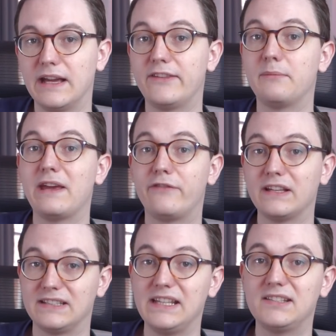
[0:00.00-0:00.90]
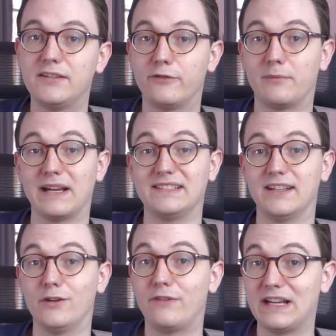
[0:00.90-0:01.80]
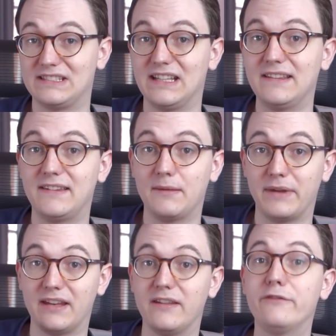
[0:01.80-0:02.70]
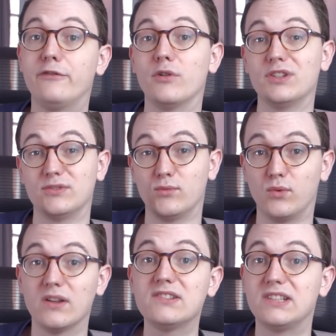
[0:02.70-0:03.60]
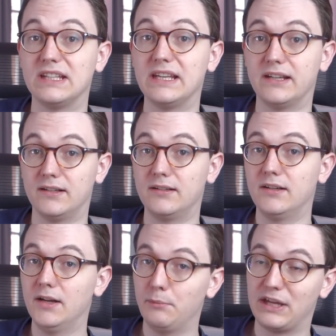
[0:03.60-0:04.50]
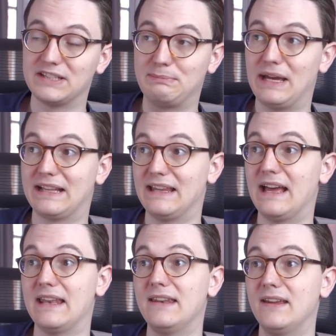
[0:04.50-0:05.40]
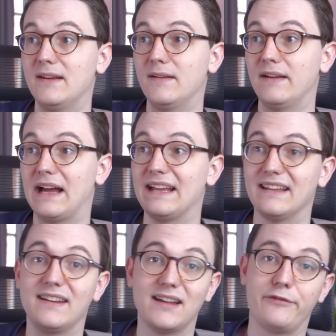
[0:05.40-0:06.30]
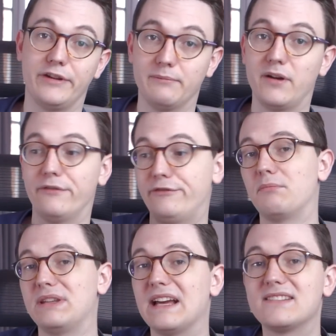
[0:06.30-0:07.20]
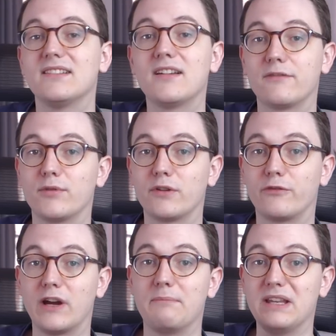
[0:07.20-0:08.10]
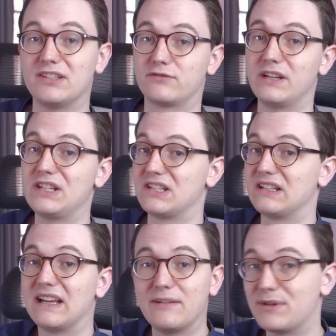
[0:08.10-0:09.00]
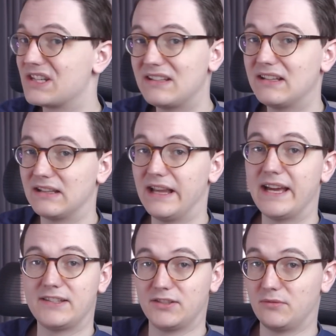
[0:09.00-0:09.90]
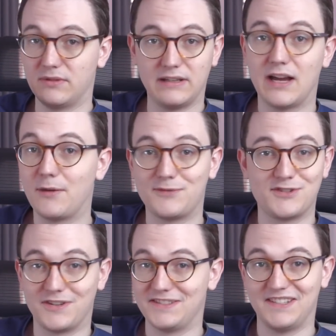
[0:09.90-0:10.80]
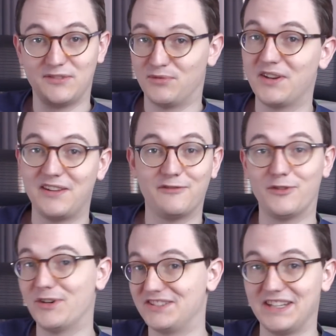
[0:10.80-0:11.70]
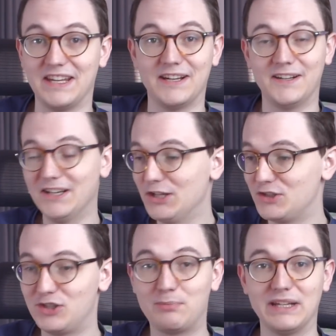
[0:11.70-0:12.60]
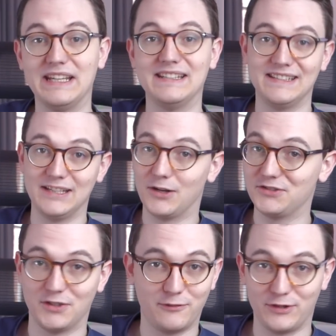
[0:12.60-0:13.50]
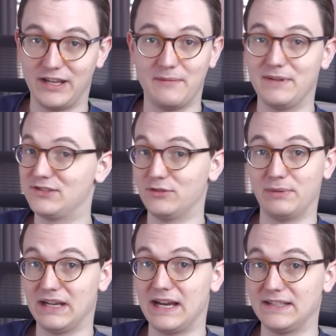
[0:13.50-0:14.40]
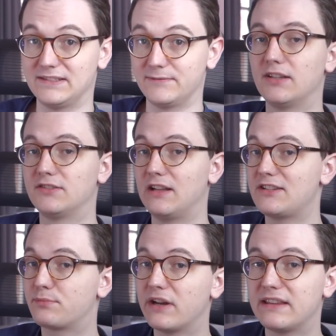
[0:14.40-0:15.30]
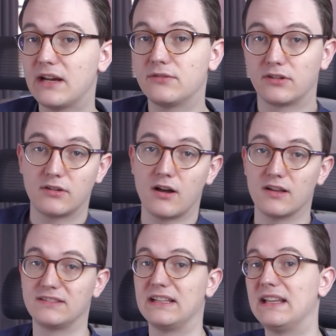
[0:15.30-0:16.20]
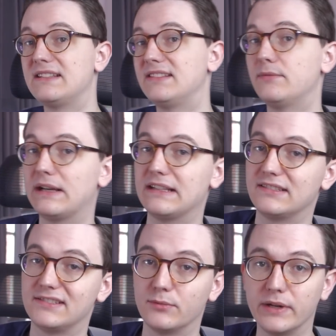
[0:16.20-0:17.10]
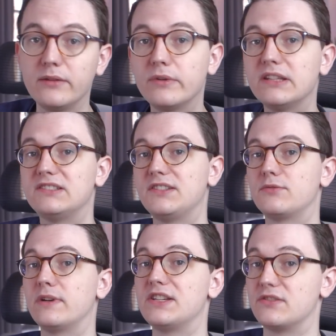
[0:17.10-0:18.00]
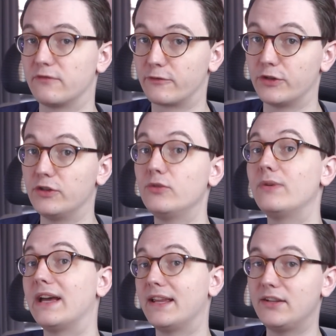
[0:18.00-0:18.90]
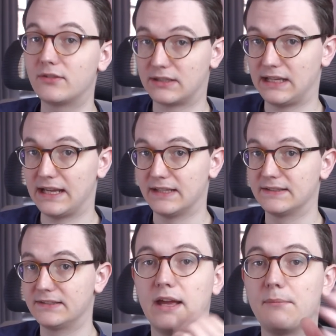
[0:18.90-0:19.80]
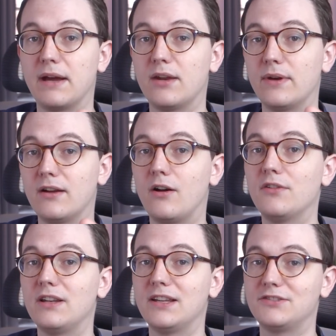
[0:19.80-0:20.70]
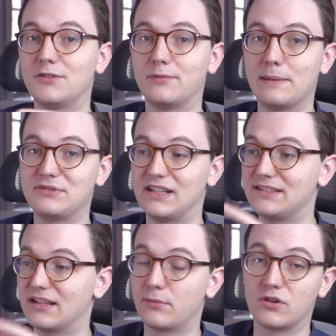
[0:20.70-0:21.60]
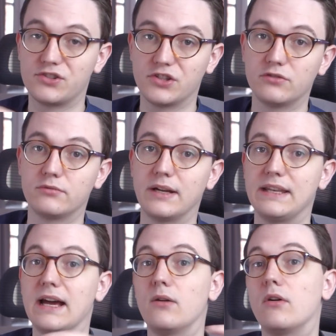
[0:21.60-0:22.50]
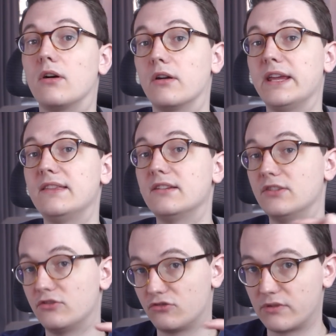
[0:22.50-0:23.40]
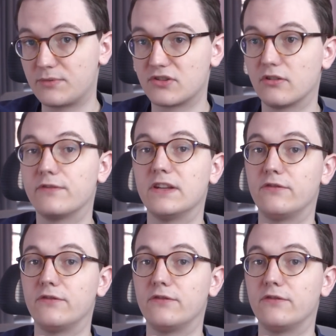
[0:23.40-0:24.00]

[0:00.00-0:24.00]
And to make things easy for myself, I send them an invoice once a year, because back then I did it every month, but that's a lot of work for administration, which I didn't like. So now I'm just gonna send one invoice a year, super easy. Also for them, it's super nice. So let's break down the cost and let's see why this is a win-win situation for you and your clients. And by the way, all the links to the websites that I'm gonna show you right now are in the description of this